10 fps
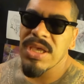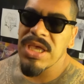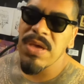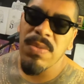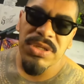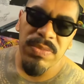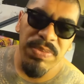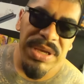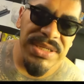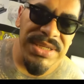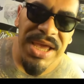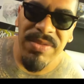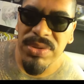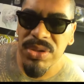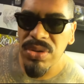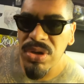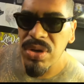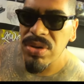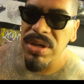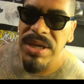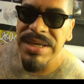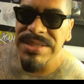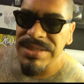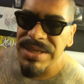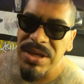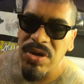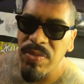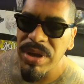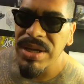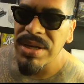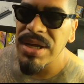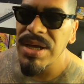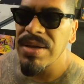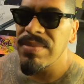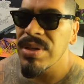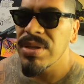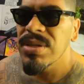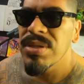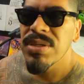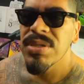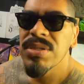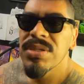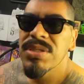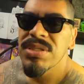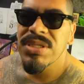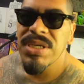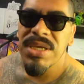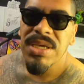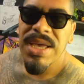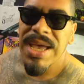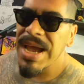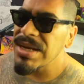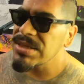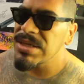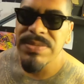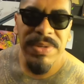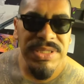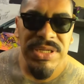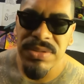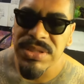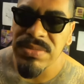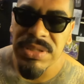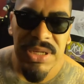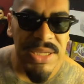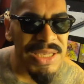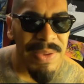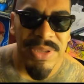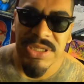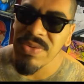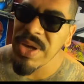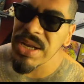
it was a big step to learn a skill, man. See, I had to teach myself something. I taught myself how to